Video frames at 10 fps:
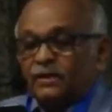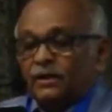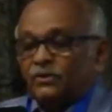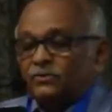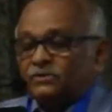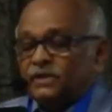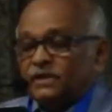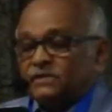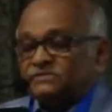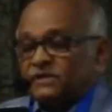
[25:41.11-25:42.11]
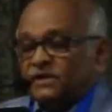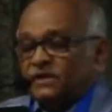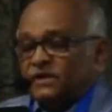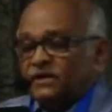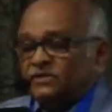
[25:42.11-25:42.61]
Now, the
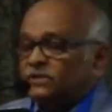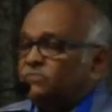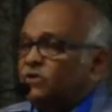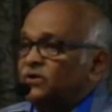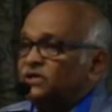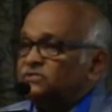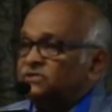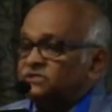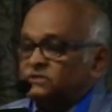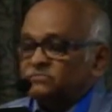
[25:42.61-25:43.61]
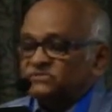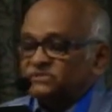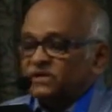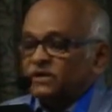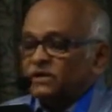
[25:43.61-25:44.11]
circadian rhythm cortex term,
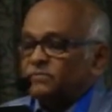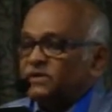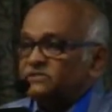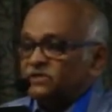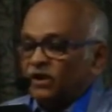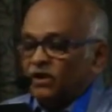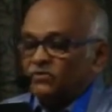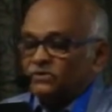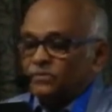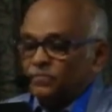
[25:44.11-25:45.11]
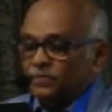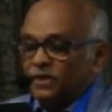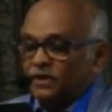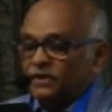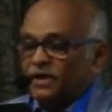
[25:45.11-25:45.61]
circa means around,
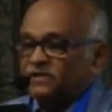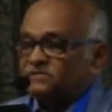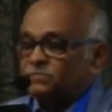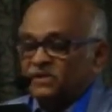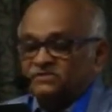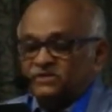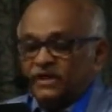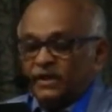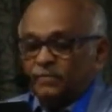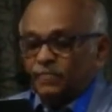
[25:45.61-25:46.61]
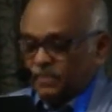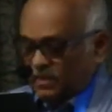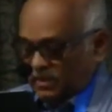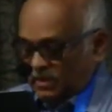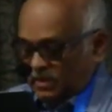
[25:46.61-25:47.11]
dies means day.
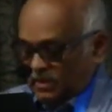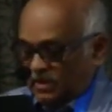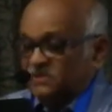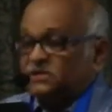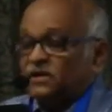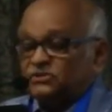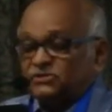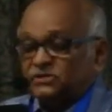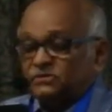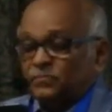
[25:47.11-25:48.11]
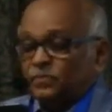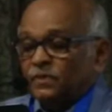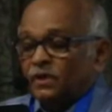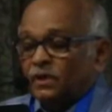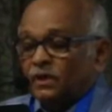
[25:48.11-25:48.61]
It's ancient.
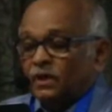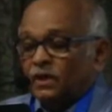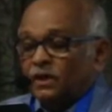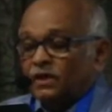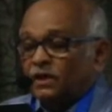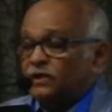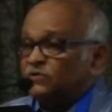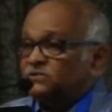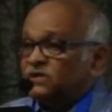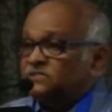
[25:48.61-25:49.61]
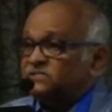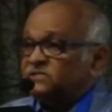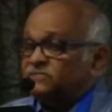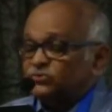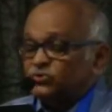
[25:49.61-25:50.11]
It was
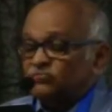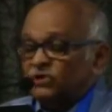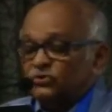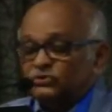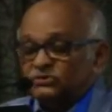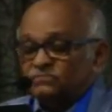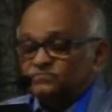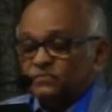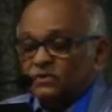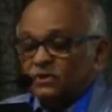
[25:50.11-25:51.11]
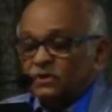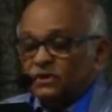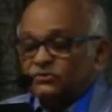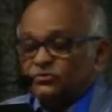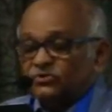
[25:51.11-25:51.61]
conserved through evolution.
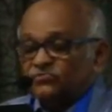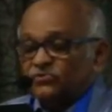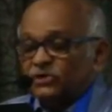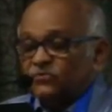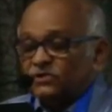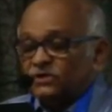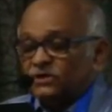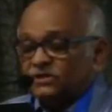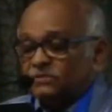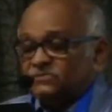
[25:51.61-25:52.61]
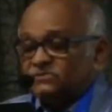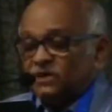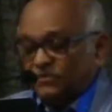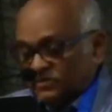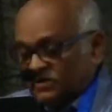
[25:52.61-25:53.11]
24
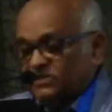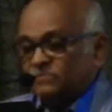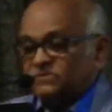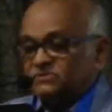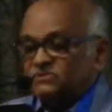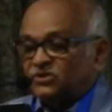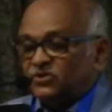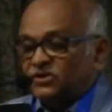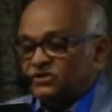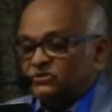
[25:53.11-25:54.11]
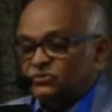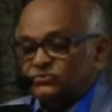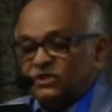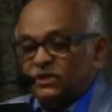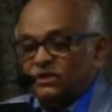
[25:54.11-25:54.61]
our rhythm is generated
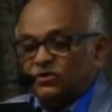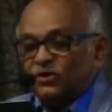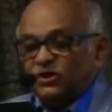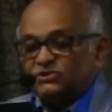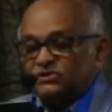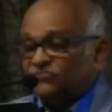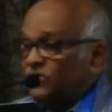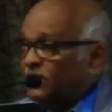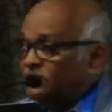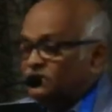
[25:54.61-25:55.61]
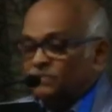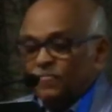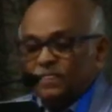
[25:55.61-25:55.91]
through the rotation of Earth.